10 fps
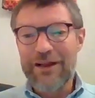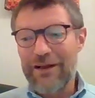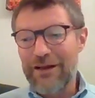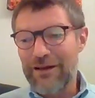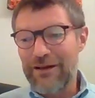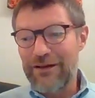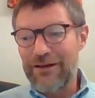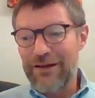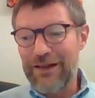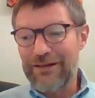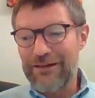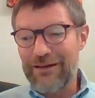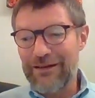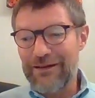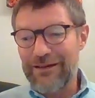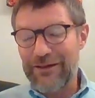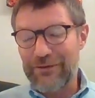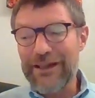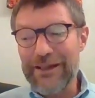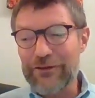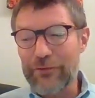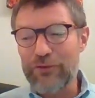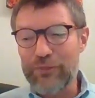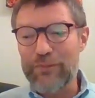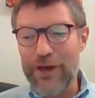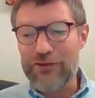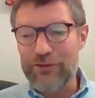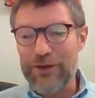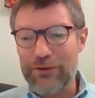And that really deserves to be mentioned,